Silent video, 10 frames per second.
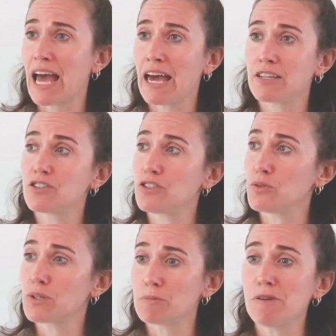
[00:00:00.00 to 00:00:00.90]
and
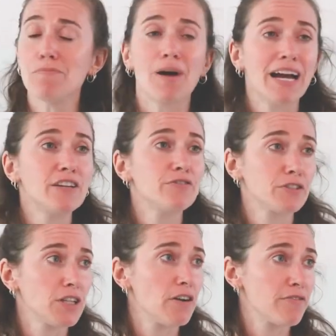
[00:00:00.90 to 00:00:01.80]
you want to be
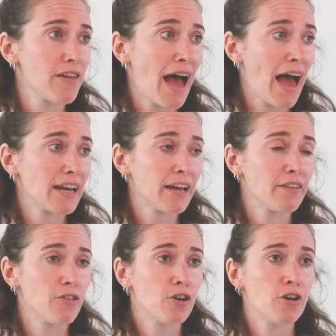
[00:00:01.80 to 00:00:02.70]
mindful of that and